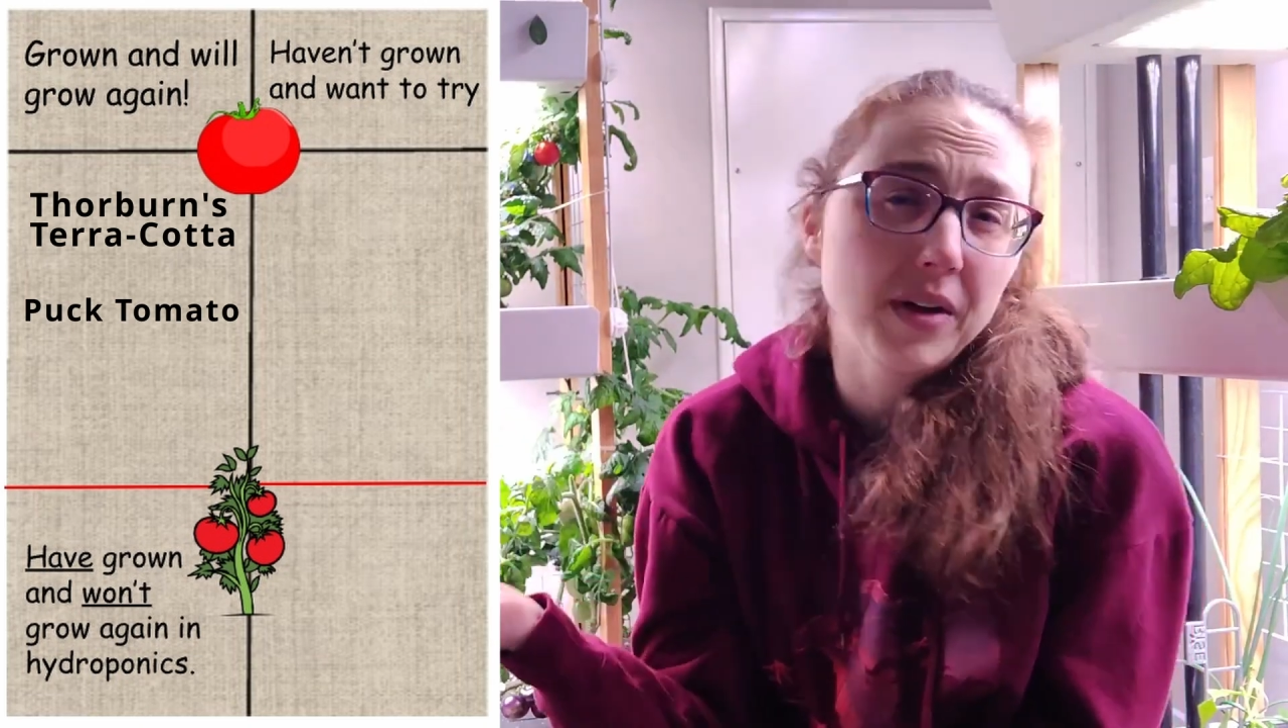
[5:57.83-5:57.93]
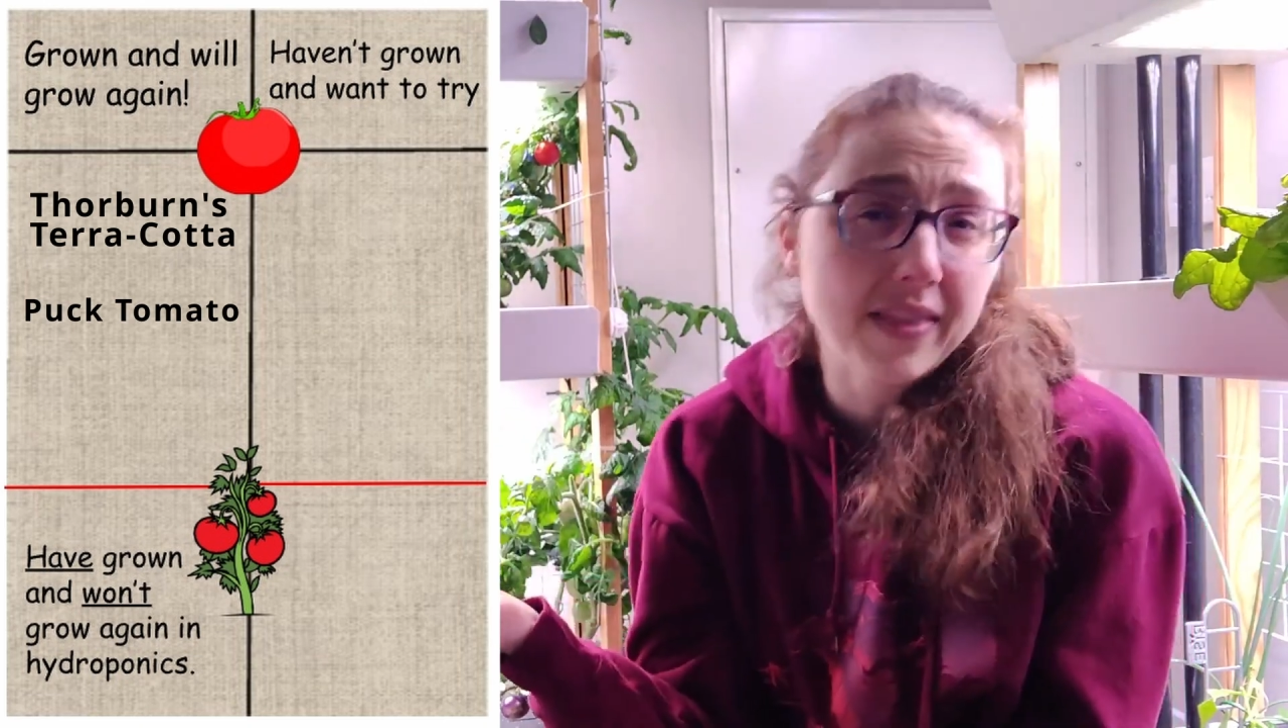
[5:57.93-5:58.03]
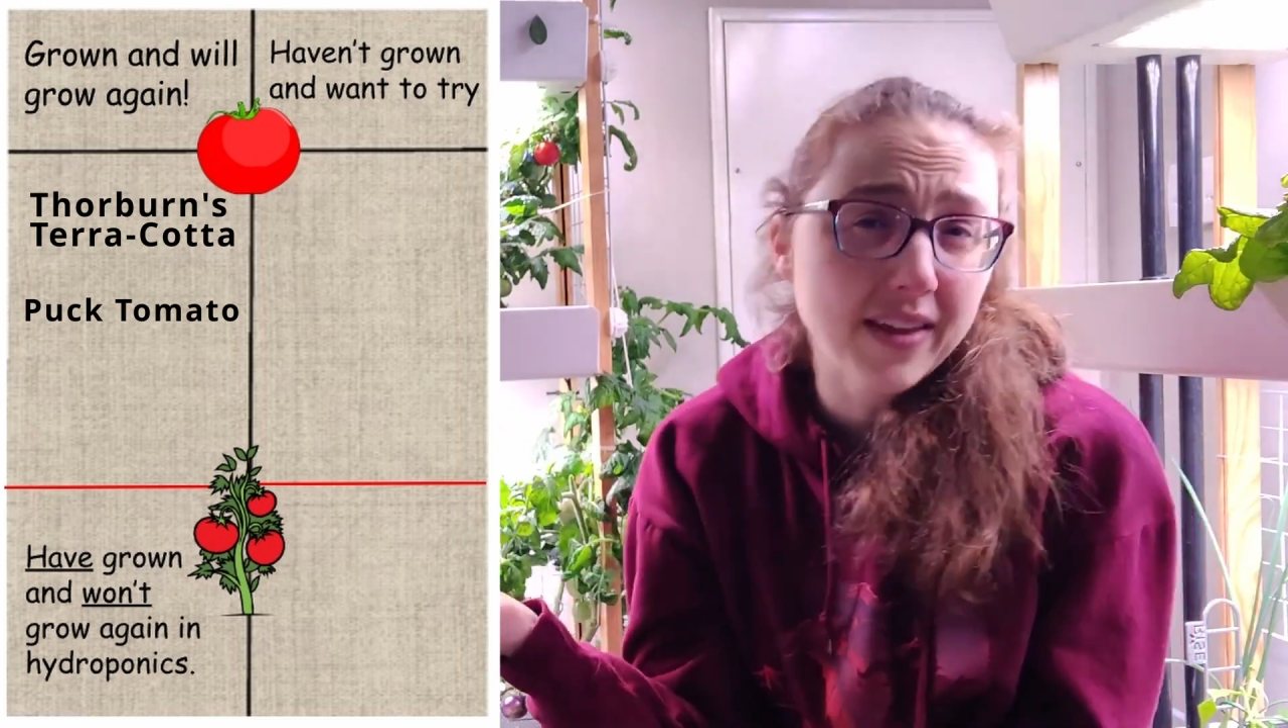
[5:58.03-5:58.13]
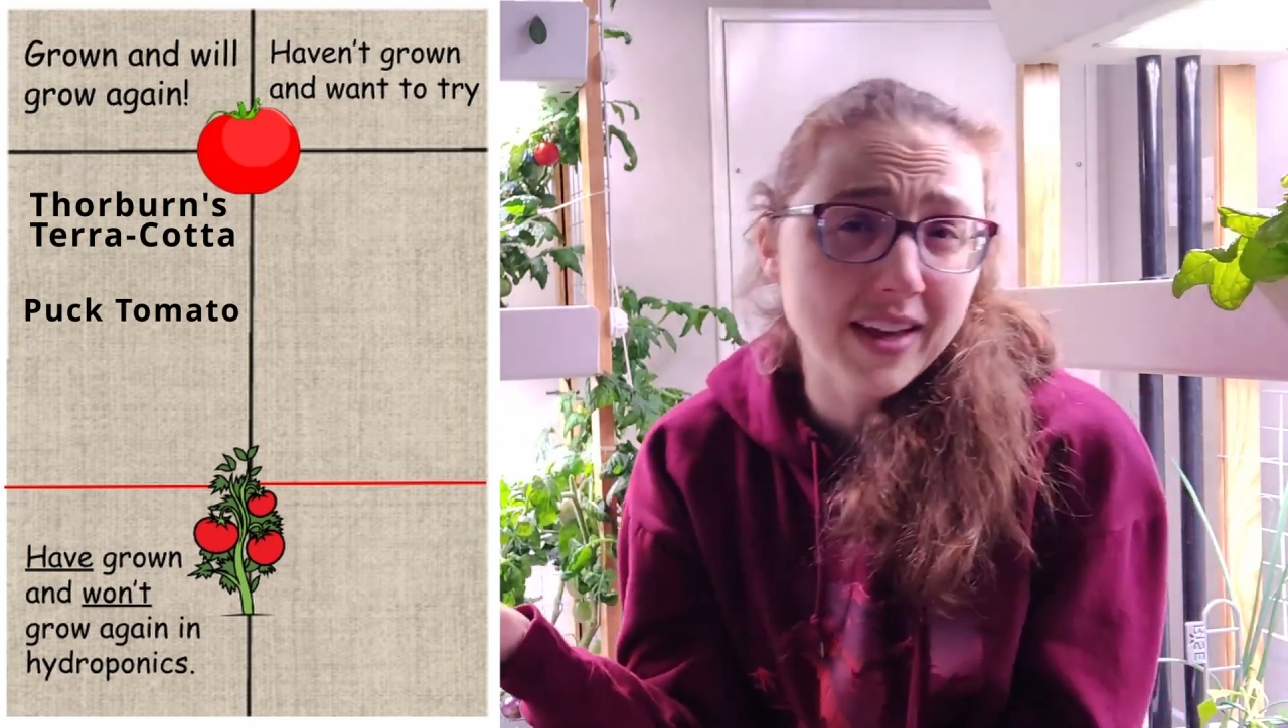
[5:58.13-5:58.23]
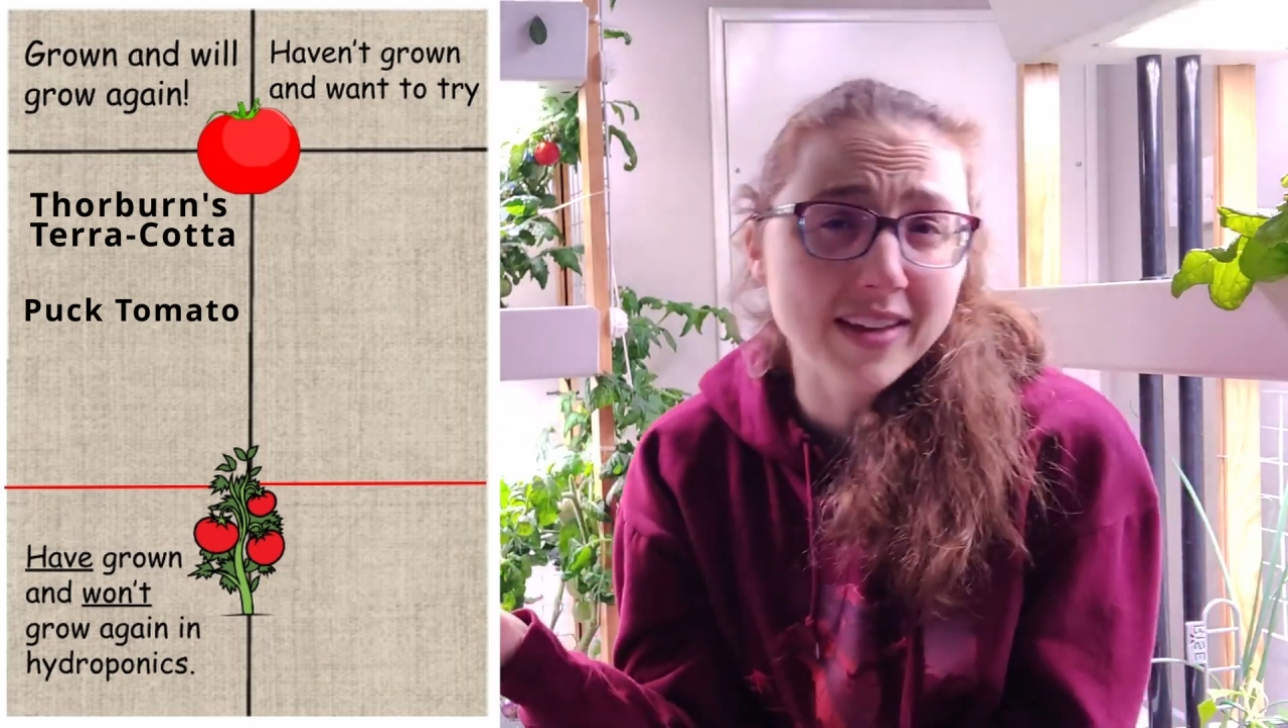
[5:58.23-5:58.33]

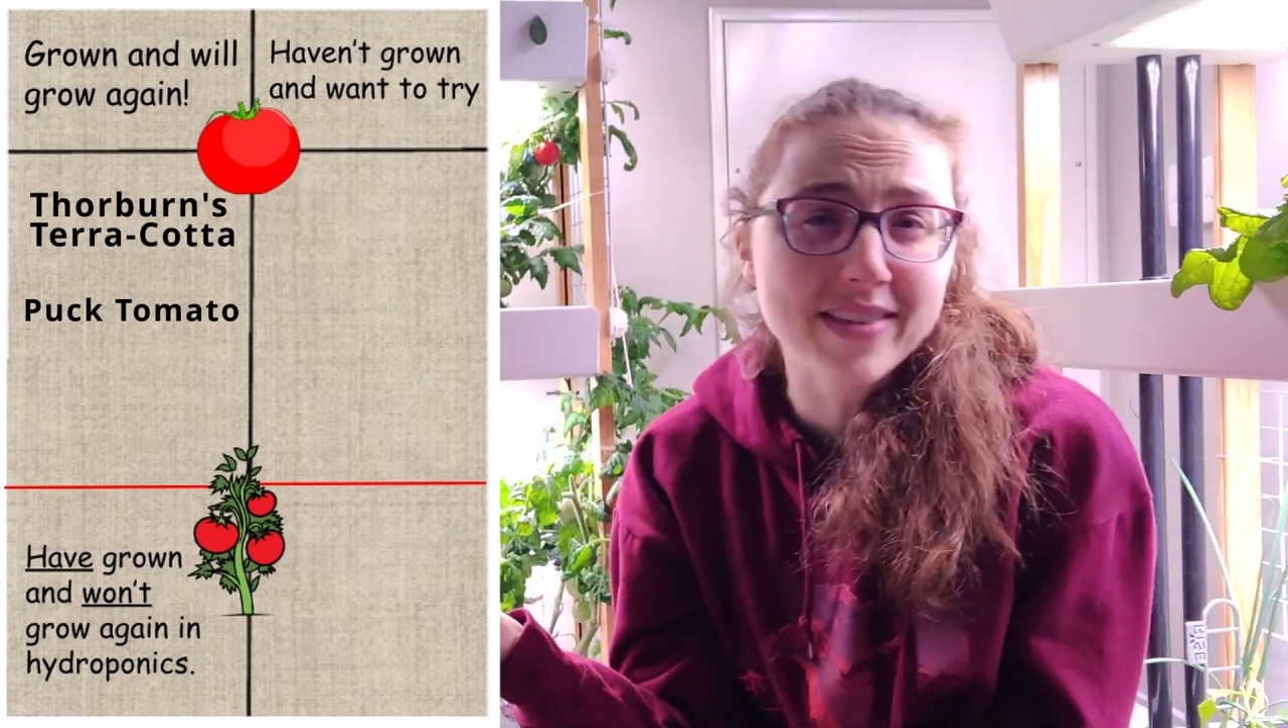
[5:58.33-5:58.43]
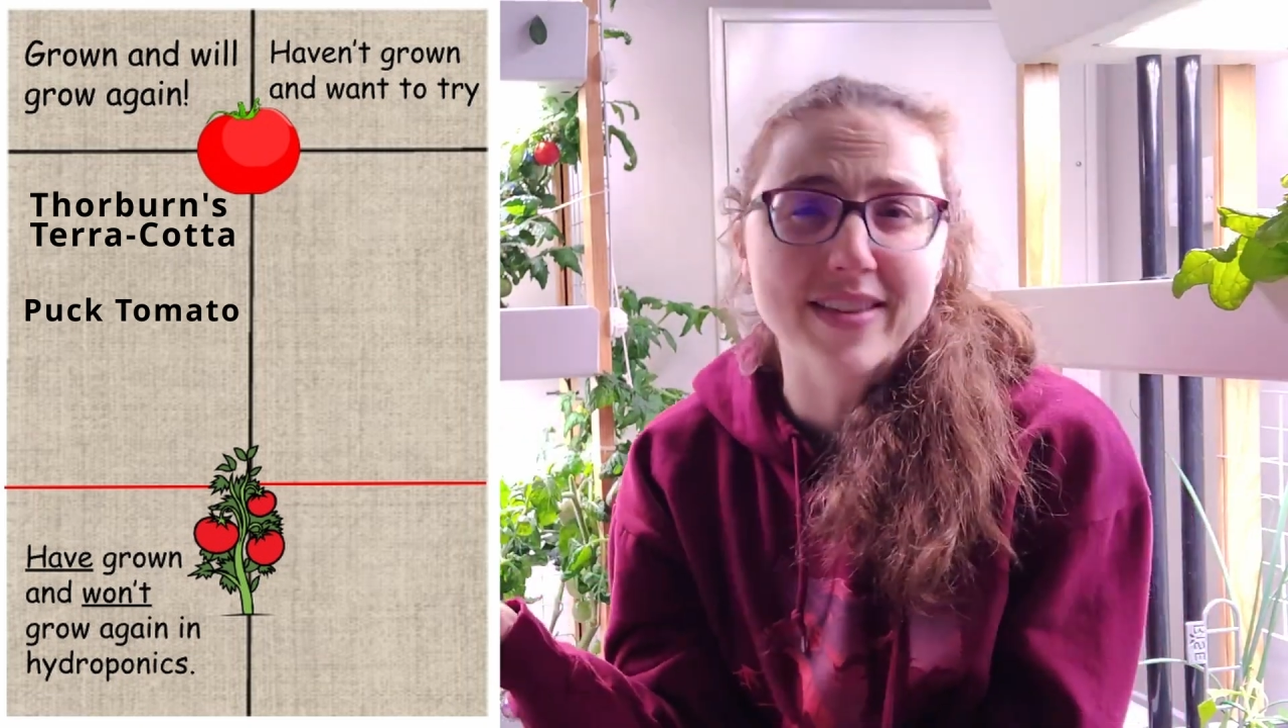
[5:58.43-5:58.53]
anything.